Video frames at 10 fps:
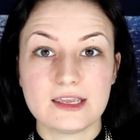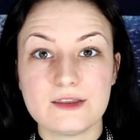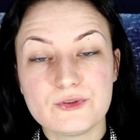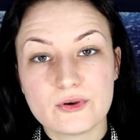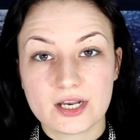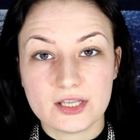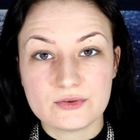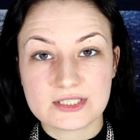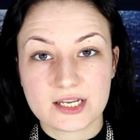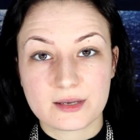If you are
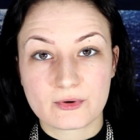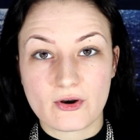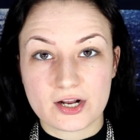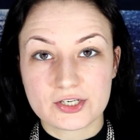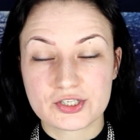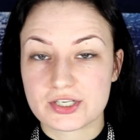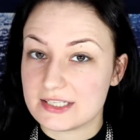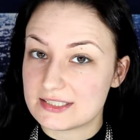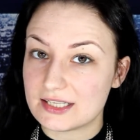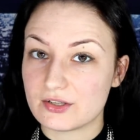using a brush
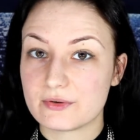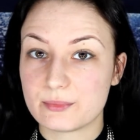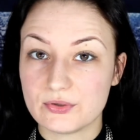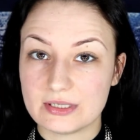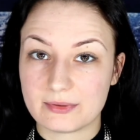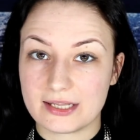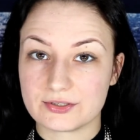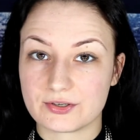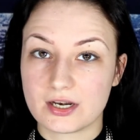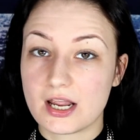instead of a beauty
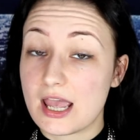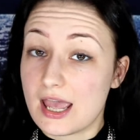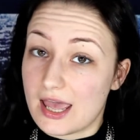blender